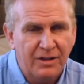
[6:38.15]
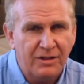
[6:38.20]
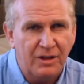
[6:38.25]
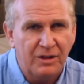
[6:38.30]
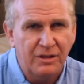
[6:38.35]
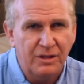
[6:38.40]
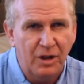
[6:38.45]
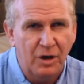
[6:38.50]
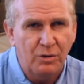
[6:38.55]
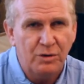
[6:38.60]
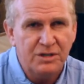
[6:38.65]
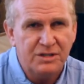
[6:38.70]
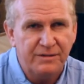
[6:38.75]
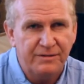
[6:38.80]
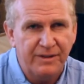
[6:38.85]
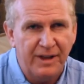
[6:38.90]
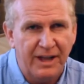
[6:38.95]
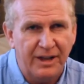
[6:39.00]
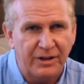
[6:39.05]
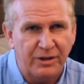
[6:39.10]
the lowest
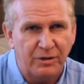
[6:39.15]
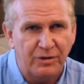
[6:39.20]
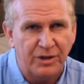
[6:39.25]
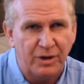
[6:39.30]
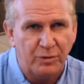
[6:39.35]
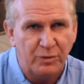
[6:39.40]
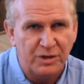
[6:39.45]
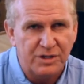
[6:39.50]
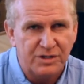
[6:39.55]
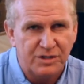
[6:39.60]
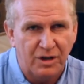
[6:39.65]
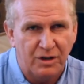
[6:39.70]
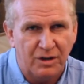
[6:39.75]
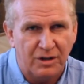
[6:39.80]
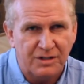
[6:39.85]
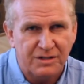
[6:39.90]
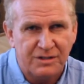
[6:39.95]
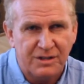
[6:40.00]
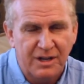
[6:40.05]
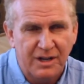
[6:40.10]
value that
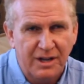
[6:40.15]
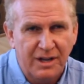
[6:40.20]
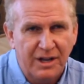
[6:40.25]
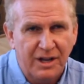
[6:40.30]
results